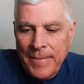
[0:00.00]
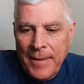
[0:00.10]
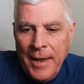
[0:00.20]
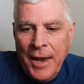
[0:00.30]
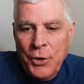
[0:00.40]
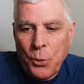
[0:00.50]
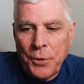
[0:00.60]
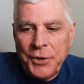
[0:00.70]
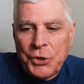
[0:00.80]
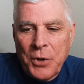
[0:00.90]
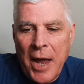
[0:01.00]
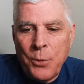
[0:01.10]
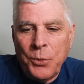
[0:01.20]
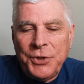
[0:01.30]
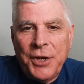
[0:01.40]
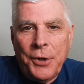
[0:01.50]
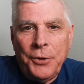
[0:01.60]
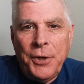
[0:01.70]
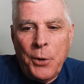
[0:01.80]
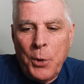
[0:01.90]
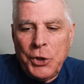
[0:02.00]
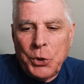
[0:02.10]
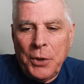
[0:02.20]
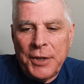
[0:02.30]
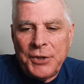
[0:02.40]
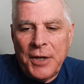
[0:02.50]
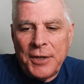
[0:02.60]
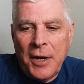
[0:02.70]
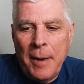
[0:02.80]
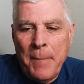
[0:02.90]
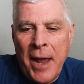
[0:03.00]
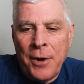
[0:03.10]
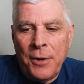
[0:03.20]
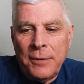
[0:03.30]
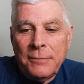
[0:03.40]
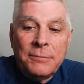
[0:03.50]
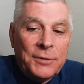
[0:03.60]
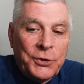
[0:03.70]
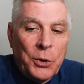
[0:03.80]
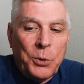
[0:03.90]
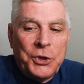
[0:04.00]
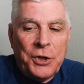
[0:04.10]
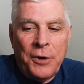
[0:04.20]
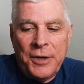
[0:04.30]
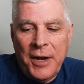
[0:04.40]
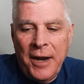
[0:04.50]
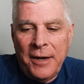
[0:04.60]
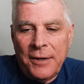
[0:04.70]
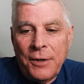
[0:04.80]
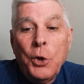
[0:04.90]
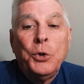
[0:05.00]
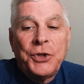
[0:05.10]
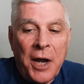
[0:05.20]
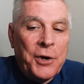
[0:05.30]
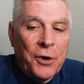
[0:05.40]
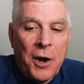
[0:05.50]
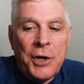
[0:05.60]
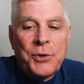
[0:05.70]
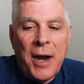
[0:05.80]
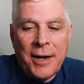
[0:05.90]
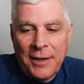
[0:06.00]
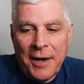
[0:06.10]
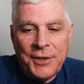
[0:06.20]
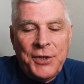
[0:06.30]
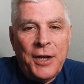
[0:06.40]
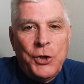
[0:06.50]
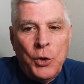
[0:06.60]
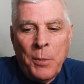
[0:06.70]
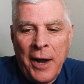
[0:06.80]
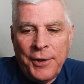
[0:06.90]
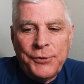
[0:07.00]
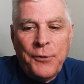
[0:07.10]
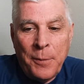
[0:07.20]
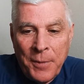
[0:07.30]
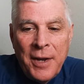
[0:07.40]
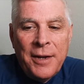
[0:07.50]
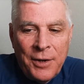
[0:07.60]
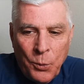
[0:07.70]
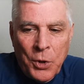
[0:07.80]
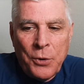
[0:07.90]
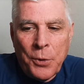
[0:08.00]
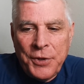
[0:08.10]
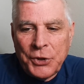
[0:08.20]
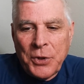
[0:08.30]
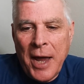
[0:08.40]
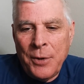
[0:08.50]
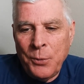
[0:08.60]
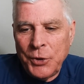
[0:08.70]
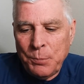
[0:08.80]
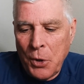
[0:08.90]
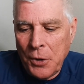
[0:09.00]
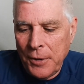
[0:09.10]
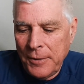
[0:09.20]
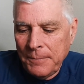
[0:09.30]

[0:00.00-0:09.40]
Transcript: and Dorothy Stratten was killed in a ritualistic type manner. So was Sharon Tate, who signed her contract, like I said, two miles from where Dorothy Stratten was murdered.